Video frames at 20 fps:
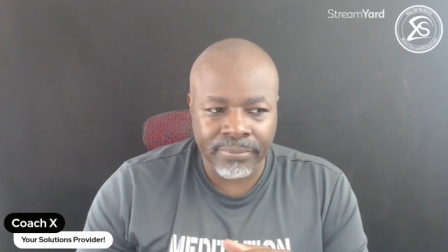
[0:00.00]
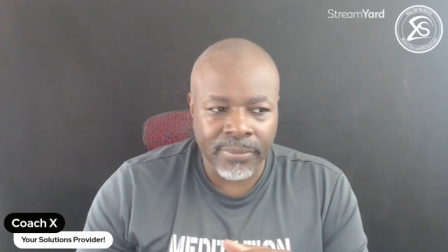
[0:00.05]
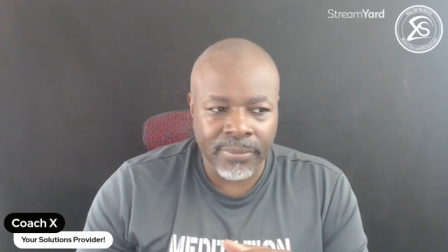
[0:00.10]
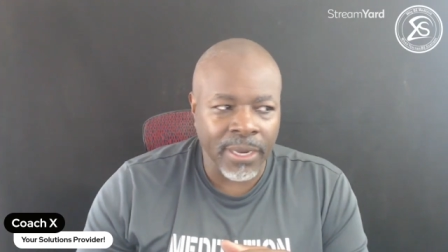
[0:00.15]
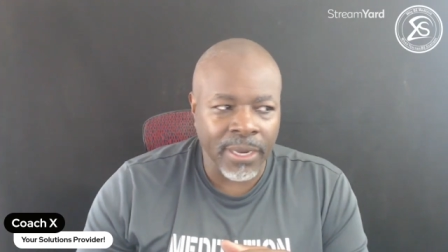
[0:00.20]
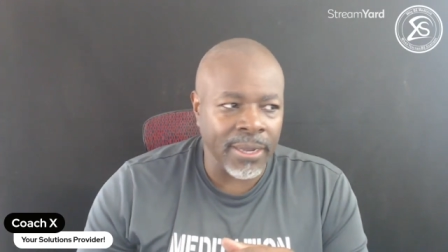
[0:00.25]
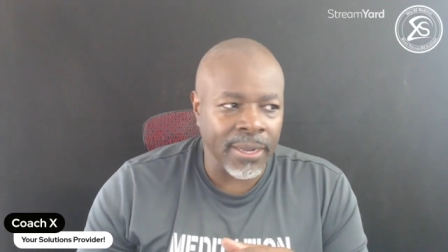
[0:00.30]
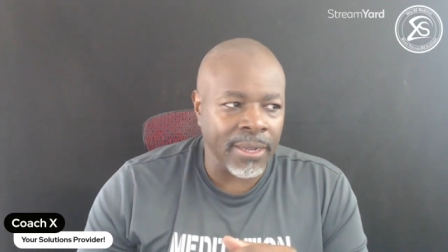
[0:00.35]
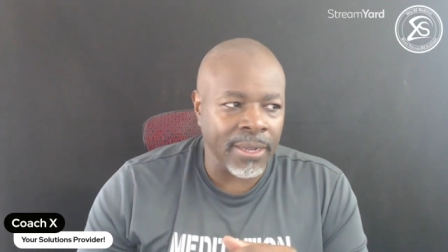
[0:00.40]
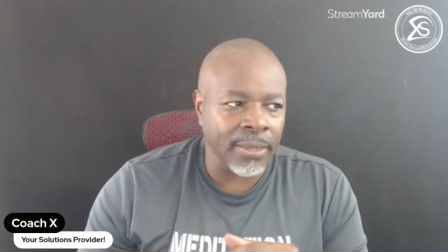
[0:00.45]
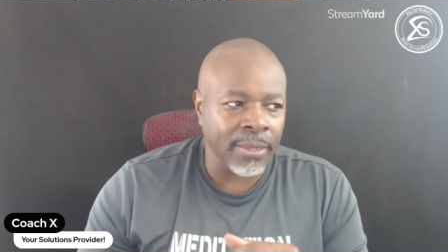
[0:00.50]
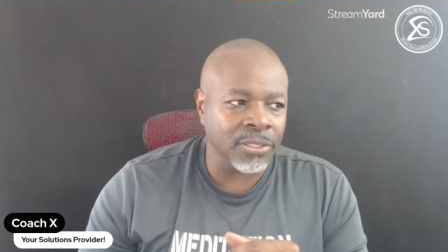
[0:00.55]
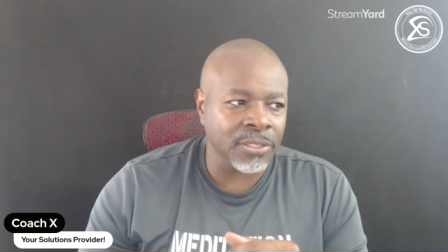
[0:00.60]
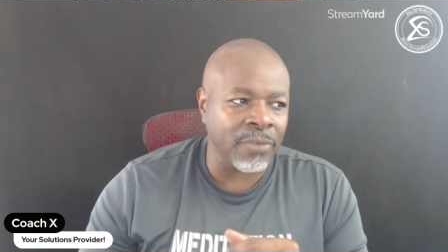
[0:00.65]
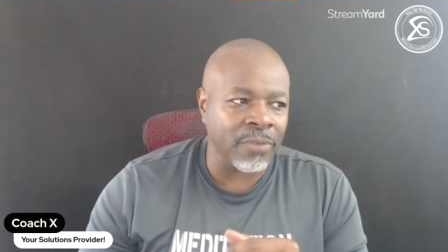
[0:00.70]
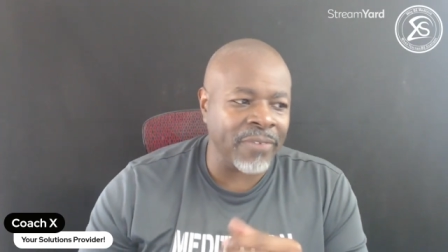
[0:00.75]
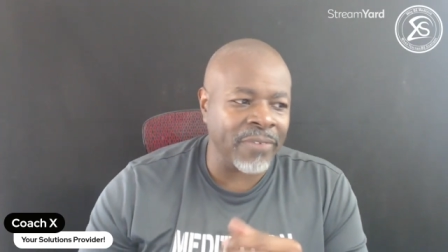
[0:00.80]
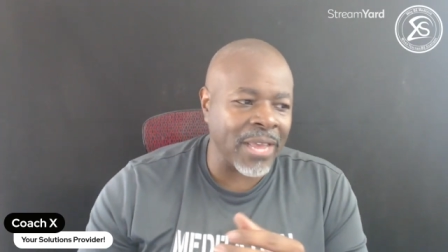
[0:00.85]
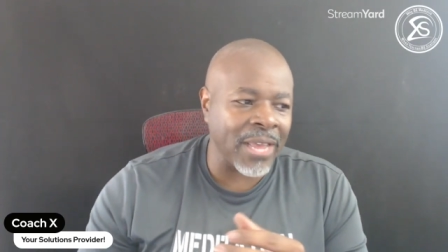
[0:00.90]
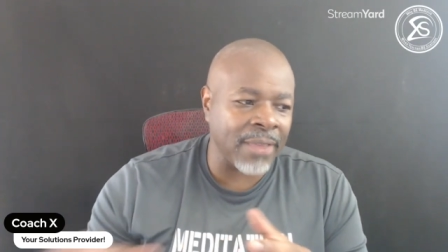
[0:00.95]
Uh,
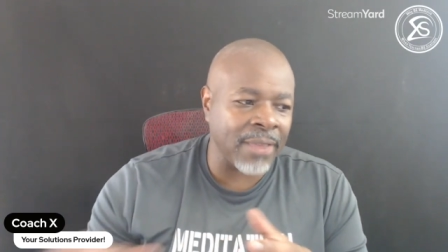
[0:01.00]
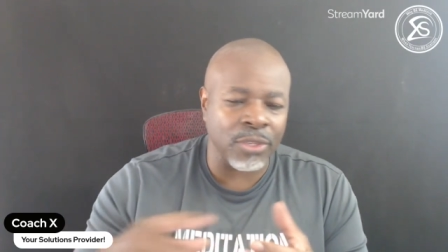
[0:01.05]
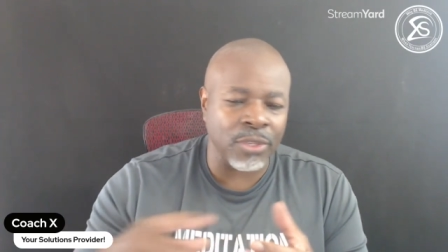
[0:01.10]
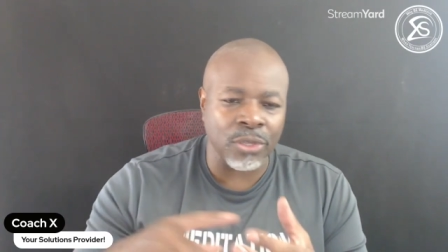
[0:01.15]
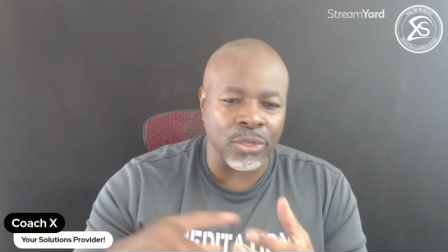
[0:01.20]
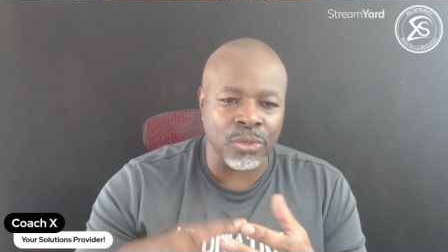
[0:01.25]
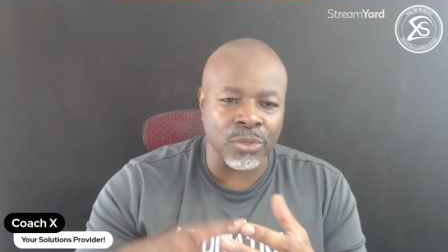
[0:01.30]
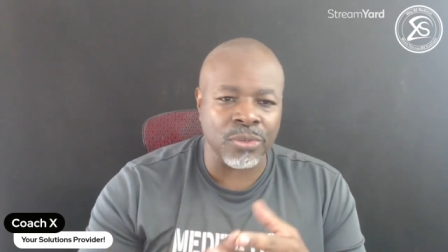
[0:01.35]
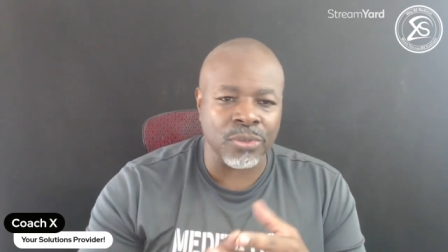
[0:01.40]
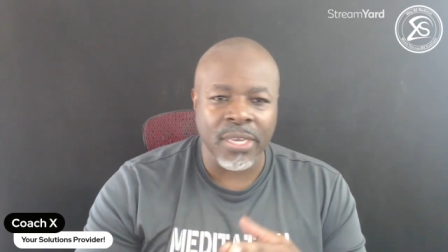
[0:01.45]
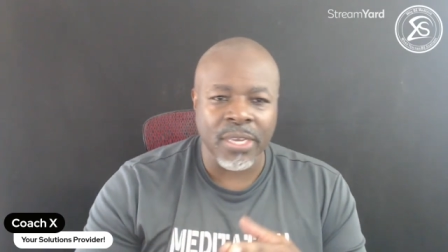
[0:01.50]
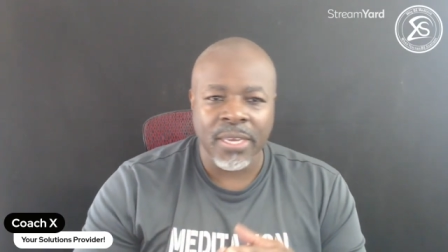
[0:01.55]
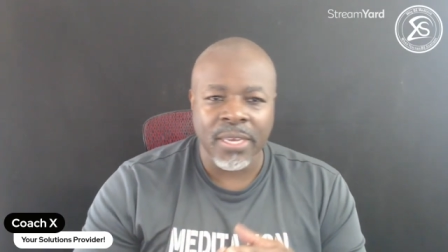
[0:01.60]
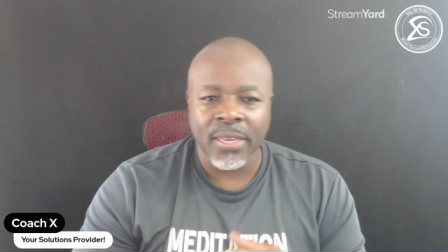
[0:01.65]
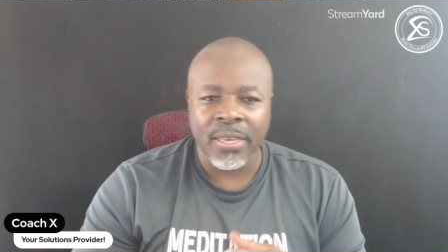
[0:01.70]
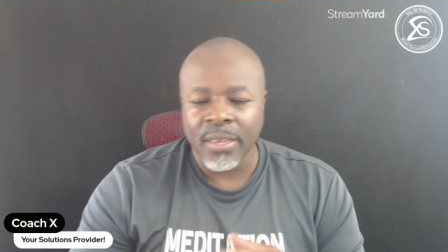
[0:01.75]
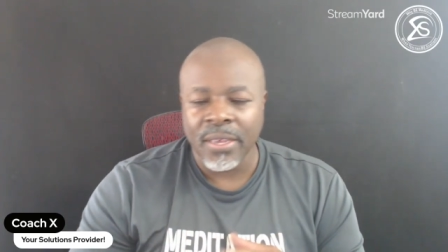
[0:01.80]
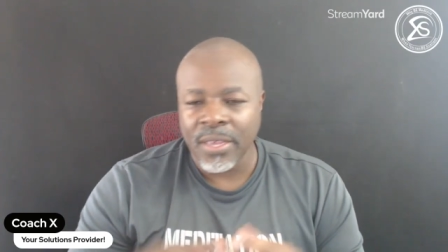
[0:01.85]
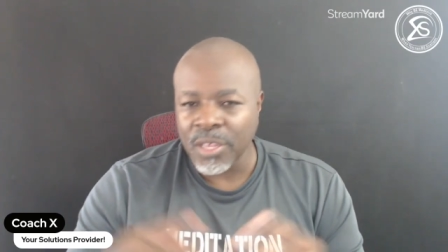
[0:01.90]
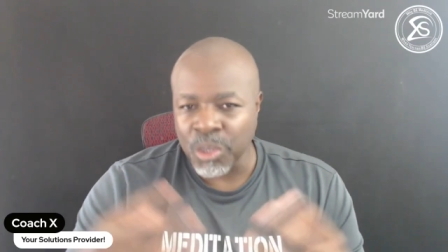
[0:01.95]
so if I have to use,
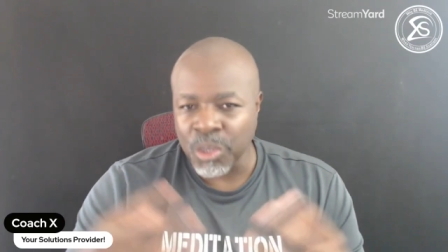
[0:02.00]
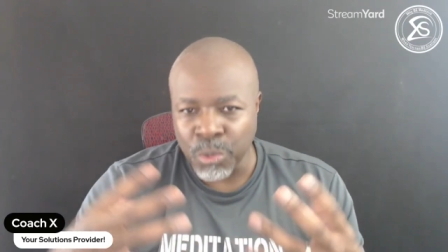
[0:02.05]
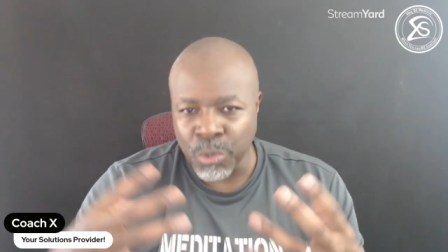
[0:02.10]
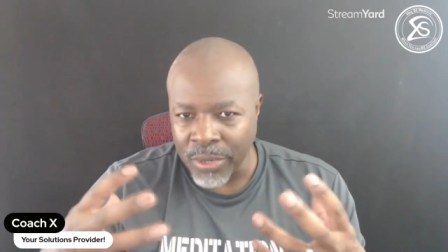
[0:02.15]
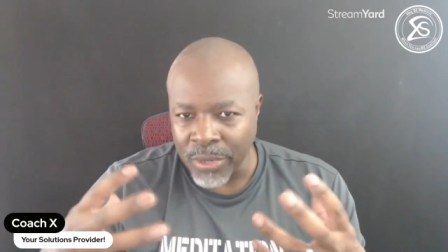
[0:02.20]
you will